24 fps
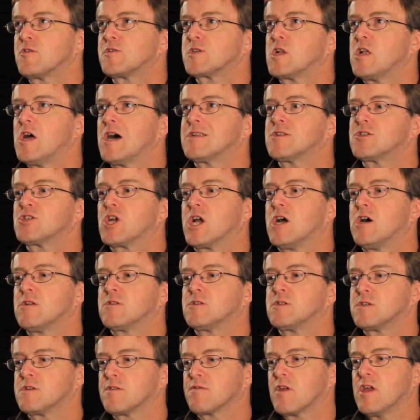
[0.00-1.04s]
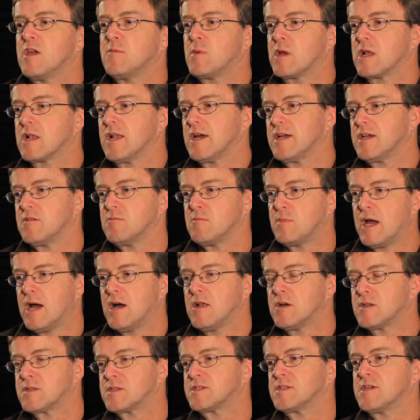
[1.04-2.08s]
there's a lot of challenges of keeping light
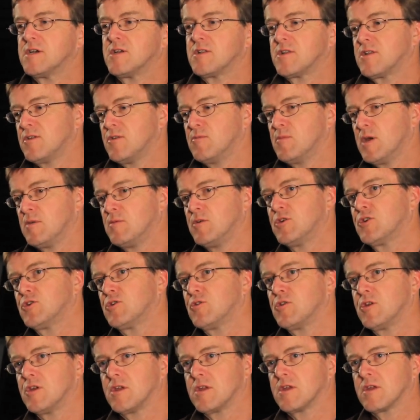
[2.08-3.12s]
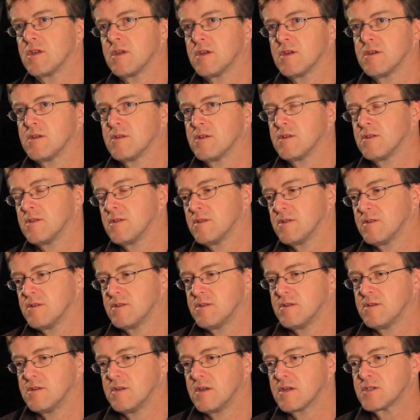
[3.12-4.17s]
balance that you may be shooting
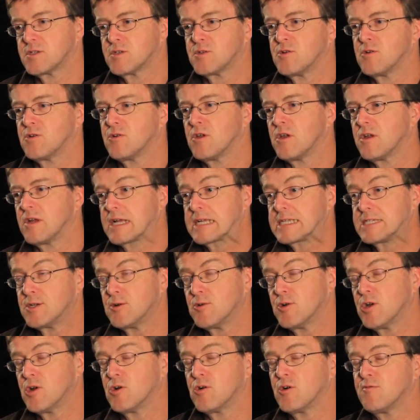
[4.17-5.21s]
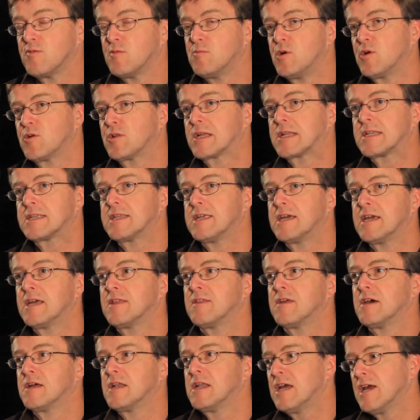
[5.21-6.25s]
uh, the exter exterior of a building
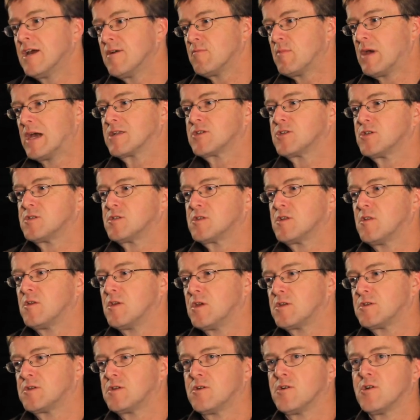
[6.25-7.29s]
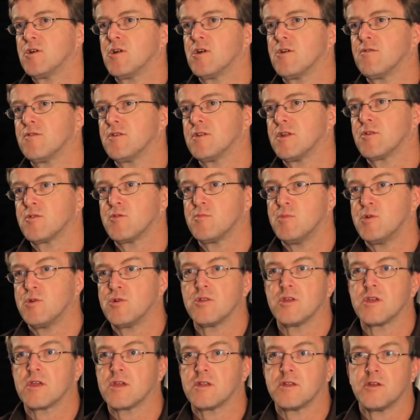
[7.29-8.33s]
today that matches to the interior of another
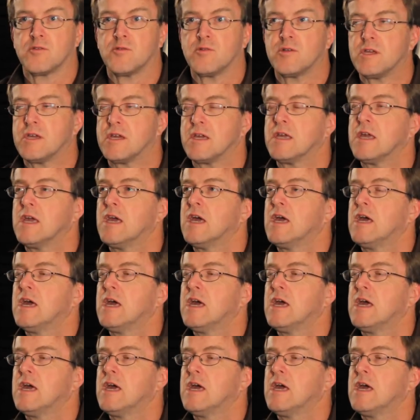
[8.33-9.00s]
building another day.